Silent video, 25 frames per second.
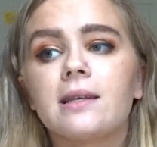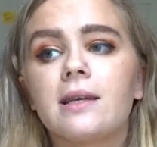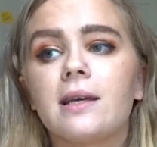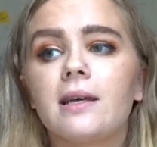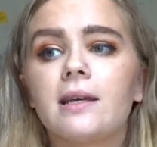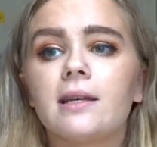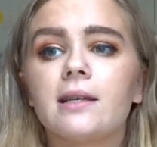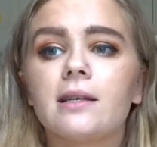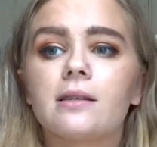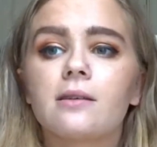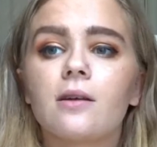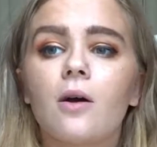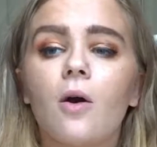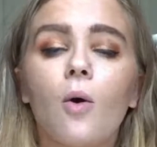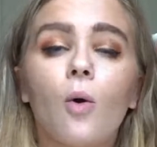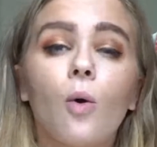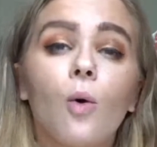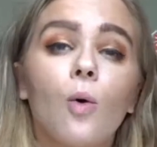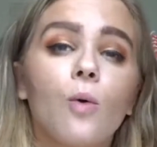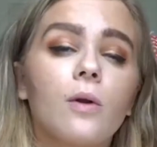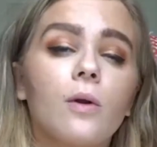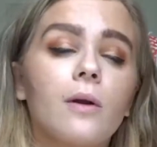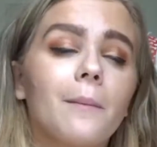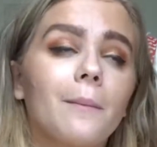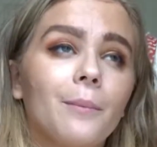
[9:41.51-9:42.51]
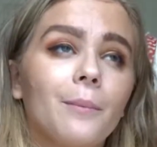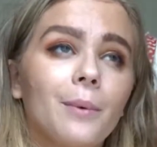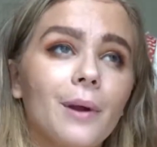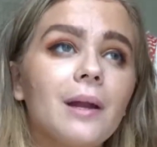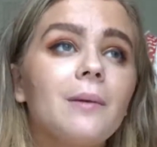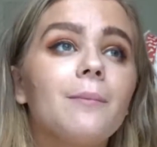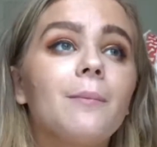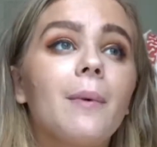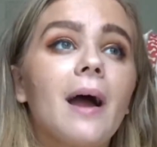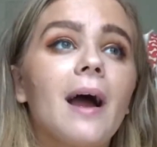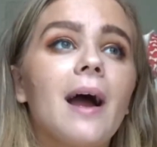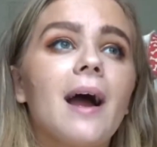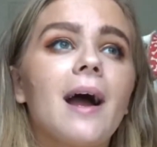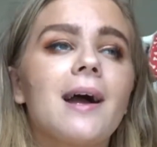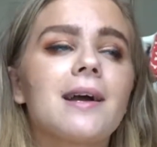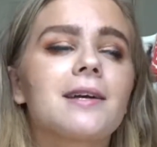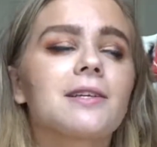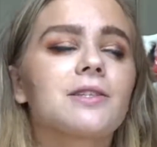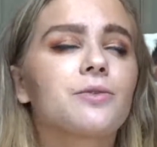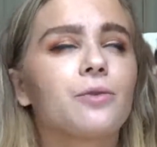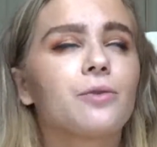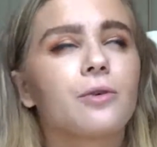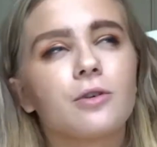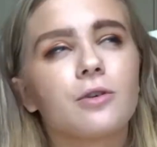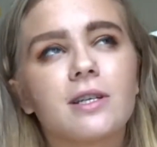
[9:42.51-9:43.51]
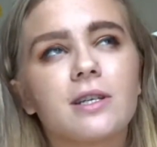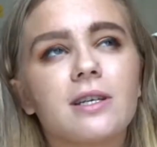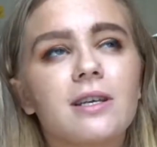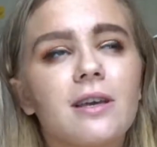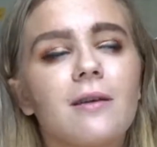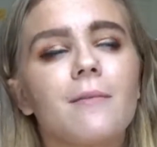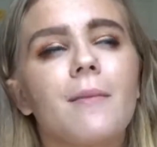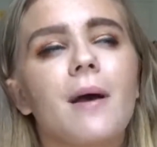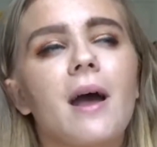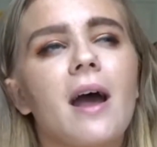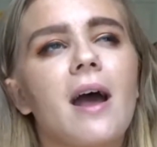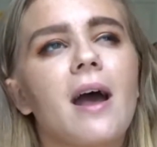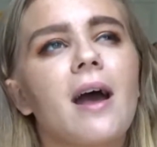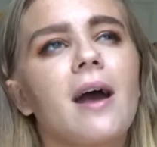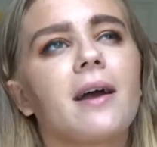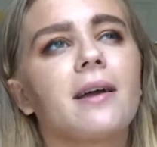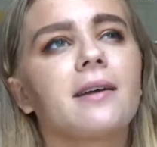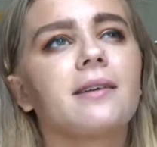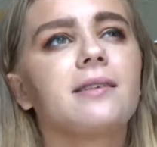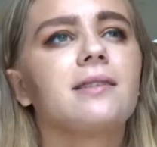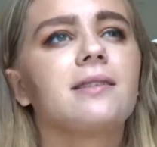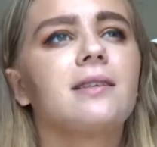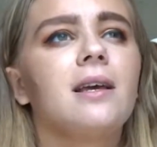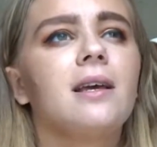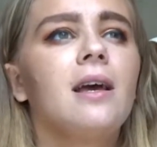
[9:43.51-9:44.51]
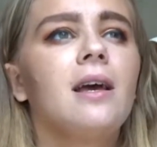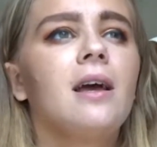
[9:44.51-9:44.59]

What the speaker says: is old bread bags, tortilla bags,